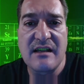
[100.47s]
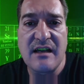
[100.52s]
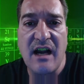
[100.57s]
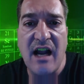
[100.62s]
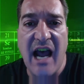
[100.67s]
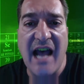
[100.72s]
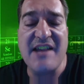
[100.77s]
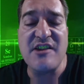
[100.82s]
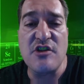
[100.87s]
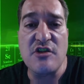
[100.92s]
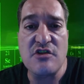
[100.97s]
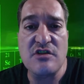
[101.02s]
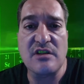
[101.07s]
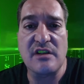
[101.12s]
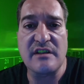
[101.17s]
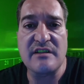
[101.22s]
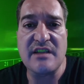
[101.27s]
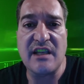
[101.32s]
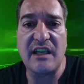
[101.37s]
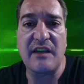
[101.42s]
I
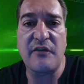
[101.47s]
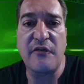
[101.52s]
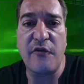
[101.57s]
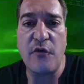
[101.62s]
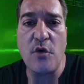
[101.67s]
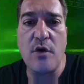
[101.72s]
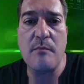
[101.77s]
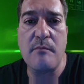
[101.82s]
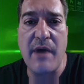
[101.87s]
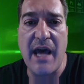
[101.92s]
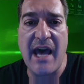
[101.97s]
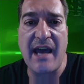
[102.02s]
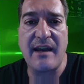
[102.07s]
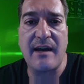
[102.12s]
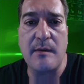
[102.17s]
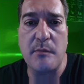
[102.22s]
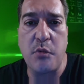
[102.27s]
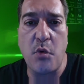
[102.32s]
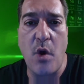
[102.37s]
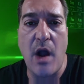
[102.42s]
usually take 4
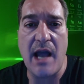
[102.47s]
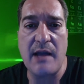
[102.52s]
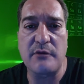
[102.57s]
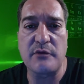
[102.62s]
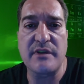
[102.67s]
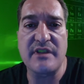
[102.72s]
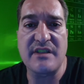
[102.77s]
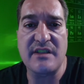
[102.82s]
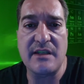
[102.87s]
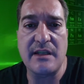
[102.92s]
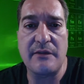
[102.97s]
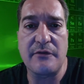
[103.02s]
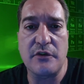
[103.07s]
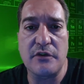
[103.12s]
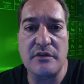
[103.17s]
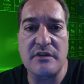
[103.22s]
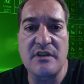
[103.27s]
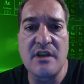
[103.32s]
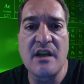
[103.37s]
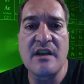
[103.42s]
backup wide
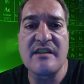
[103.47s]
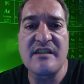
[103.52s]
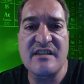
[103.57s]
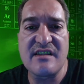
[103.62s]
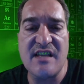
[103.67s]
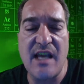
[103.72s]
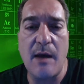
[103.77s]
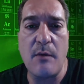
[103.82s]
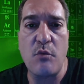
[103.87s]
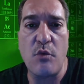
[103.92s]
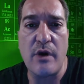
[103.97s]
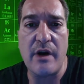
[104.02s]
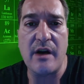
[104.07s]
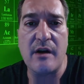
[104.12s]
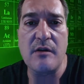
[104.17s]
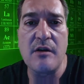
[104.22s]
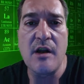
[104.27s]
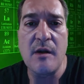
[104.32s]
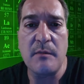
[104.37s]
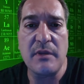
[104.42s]
receivers
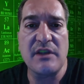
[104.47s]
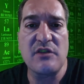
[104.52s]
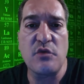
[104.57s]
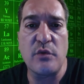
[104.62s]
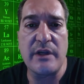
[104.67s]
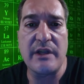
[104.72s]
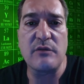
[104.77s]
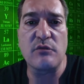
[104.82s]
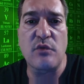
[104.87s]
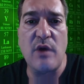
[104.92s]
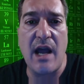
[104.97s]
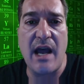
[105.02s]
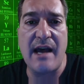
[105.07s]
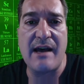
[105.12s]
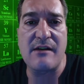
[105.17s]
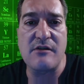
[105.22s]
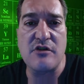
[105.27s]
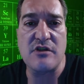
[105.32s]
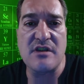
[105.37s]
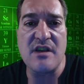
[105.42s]
somewhere between
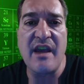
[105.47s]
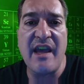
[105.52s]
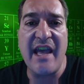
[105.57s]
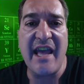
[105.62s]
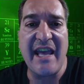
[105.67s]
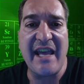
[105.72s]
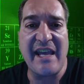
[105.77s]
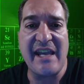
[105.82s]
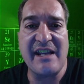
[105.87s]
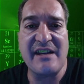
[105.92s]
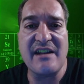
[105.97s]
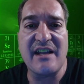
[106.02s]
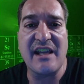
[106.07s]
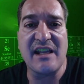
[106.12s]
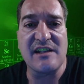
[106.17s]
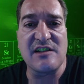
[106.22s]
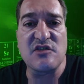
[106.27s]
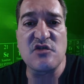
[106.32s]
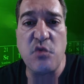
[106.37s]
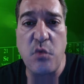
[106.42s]
rounds 8
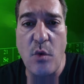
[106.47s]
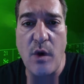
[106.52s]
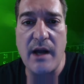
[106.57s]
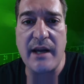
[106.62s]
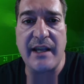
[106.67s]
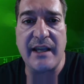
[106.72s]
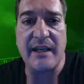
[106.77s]
and 20.